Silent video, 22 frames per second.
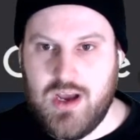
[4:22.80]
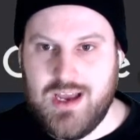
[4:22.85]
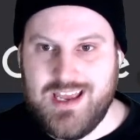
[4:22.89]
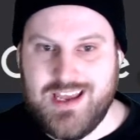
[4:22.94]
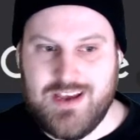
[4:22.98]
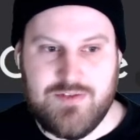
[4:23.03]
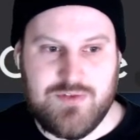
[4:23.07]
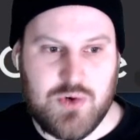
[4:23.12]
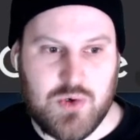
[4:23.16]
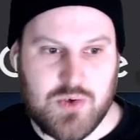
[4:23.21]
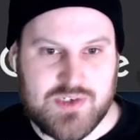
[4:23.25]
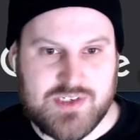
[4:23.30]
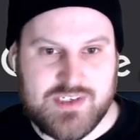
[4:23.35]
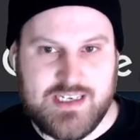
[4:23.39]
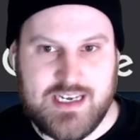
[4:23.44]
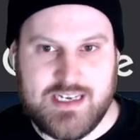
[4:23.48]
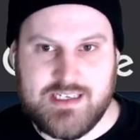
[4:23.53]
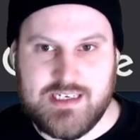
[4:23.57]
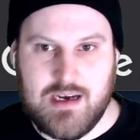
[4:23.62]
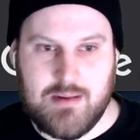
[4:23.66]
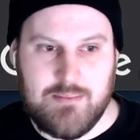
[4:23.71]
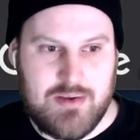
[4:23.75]
have got
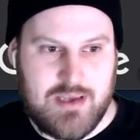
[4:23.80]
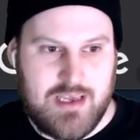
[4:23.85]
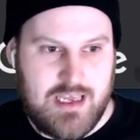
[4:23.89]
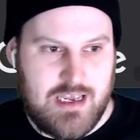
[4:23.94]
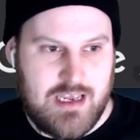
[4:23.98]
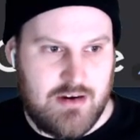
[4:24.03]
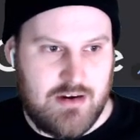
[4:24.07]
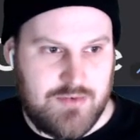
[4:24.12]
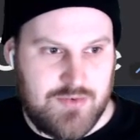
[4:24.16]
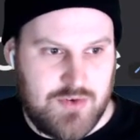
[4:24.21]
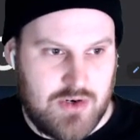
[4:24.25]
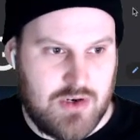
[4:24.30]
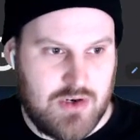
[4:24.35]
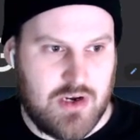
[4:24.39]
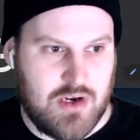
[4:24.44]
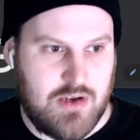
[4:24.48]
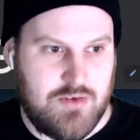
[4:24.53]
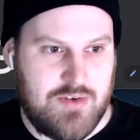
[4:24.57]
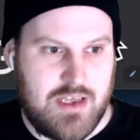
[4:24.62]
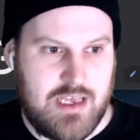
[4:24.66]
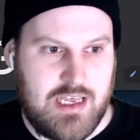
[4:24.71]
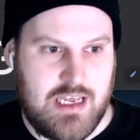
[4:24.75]
set up here, if you look
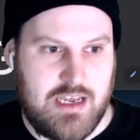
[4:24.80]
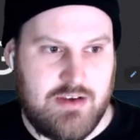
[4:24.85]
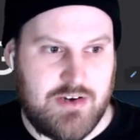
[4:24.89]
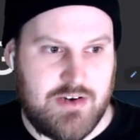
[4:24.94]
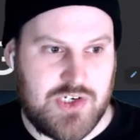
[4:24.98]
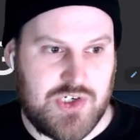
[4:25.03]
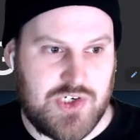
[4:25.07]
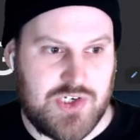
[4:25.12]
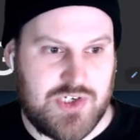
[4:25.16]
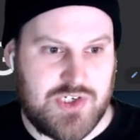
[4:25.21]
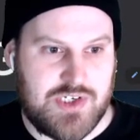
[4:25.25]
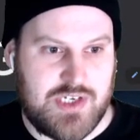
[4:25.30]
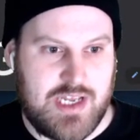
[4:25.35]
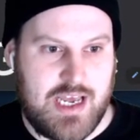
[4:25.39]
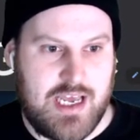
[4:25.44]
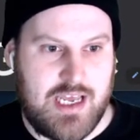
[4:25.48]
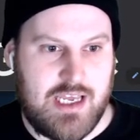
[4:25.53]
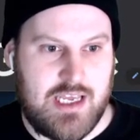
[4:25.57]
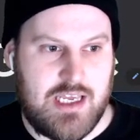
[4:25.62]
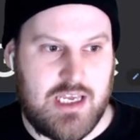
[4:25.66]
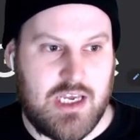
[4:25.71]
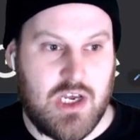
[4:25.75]
over here, is just
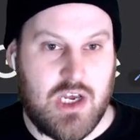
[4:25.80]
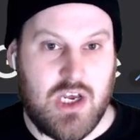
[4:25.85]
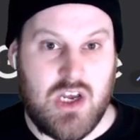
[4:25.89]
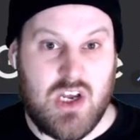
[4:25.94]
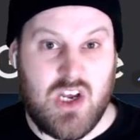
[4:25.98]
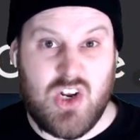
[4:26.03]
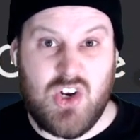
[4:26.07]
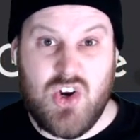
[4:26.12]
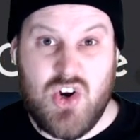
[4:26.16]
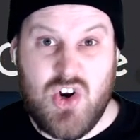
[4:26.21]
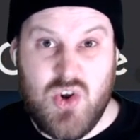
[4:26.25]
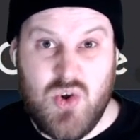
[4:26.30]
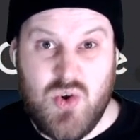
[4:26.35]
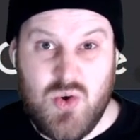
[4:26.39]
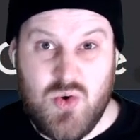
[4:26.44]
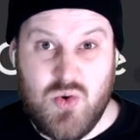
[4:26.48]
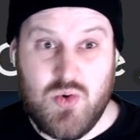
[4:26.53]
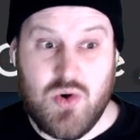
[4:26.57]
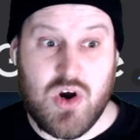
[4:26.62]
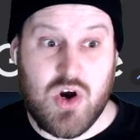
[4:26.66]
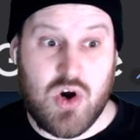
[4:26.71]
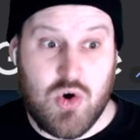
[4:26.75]
a
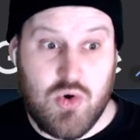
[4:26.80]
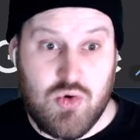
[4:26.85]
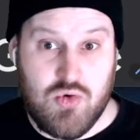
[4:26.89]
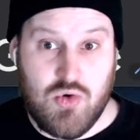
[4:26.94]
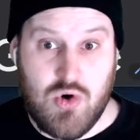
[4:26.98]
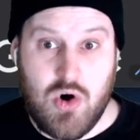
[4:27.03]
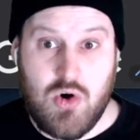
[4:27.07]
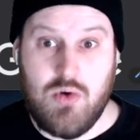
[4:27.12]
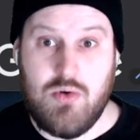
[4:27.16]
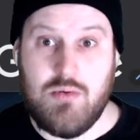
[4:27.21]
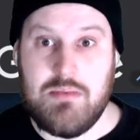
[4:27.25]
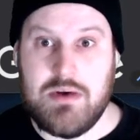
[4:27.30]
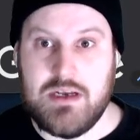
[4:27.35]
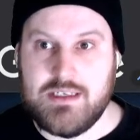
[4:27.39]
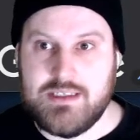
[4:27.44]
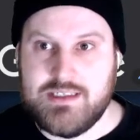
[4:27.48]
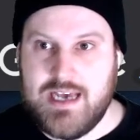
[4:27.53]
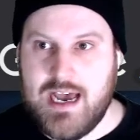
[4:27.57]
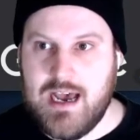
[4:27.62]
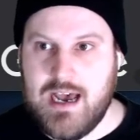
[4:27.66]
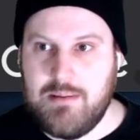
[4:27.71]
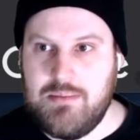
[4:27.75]
new Chrome
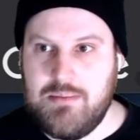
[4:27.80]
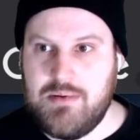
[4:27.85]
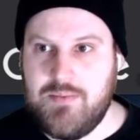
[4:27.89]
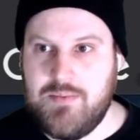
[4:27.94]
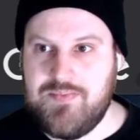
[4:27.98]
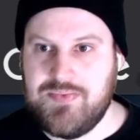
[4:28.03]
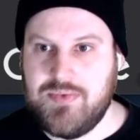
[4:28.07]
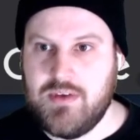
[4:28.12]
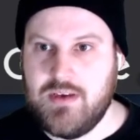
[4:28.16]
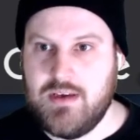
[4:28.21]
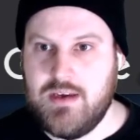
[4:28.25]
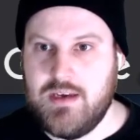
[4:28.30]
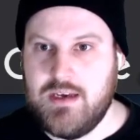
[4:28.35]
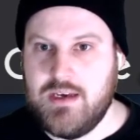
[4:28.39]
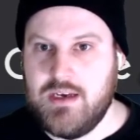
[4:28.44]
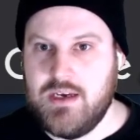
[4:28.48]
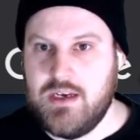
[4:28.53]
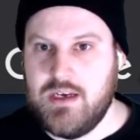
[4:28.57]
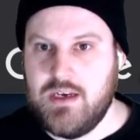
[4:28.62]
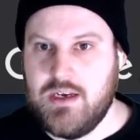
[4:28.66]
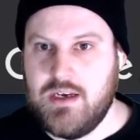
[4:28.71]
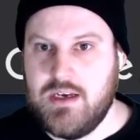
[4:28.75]
tab.
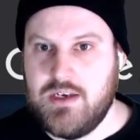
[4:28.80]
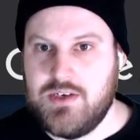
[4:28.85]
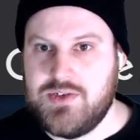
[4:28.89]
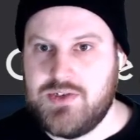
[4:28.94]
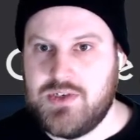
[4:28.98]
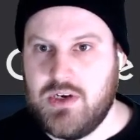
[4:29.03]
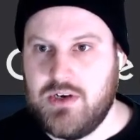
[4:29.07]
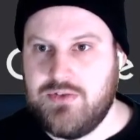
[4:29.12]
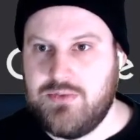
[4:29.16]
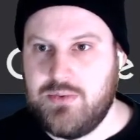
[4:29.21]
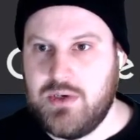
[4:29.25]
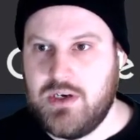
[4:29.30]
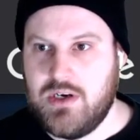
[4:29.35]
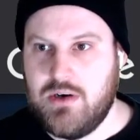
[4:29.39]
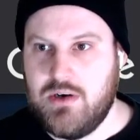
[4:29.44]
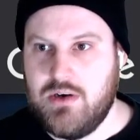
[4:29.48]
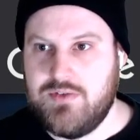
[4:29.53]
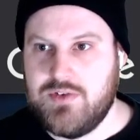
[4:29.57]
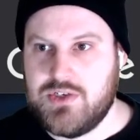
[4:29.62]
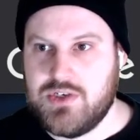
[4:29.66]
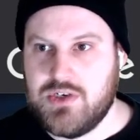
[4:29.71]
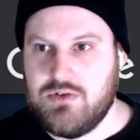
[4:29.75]
So if we go over
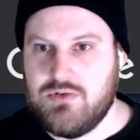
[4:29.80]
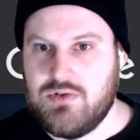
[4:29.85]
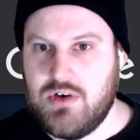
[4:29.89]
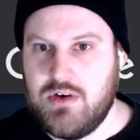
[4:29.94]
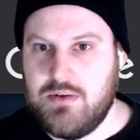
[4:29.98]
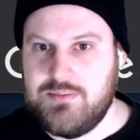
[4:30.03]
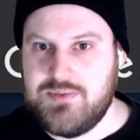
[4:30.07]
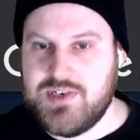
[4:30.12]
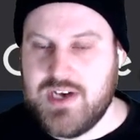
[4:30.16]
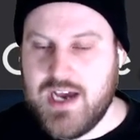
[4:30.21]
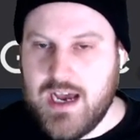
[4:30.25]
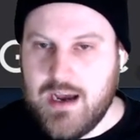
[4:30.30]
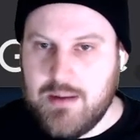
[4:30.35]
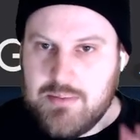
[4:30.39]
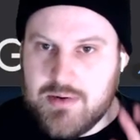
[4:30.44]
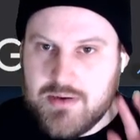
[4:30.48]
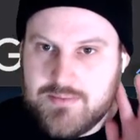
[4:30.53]
to Chrome tab,